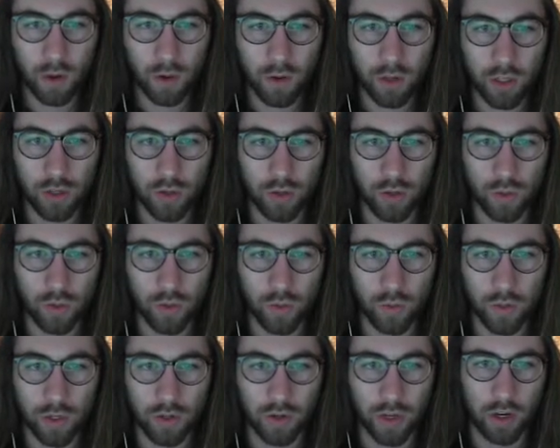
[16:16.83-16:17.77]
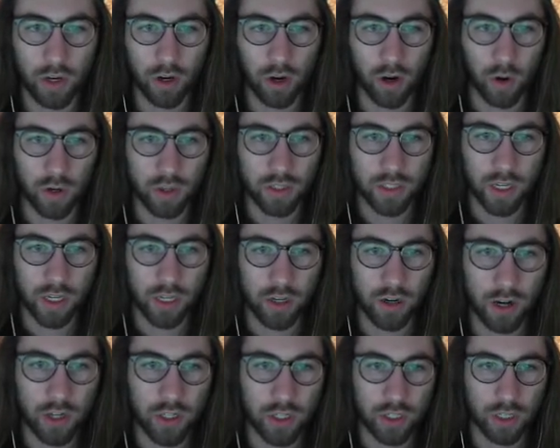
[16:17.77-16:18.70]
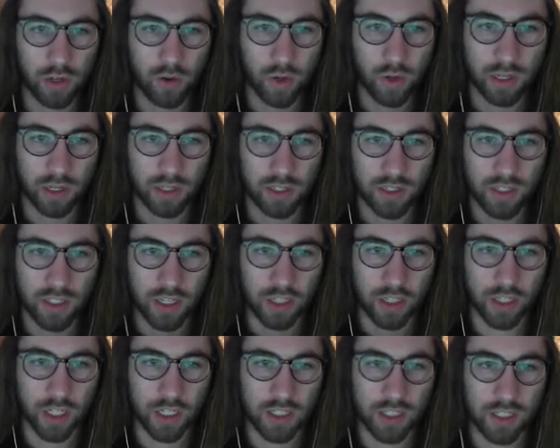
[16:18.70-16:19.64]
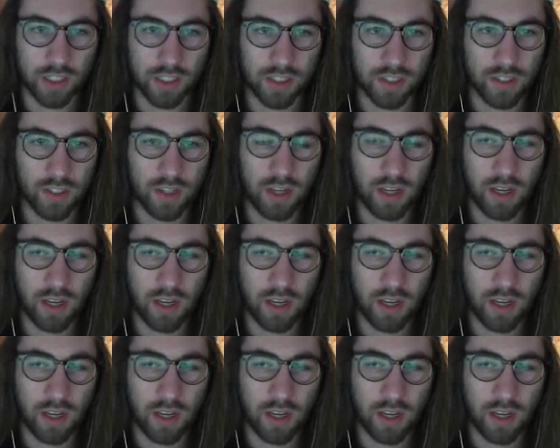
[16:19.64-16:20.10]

when you get your court date, you're actually going in to see a justice,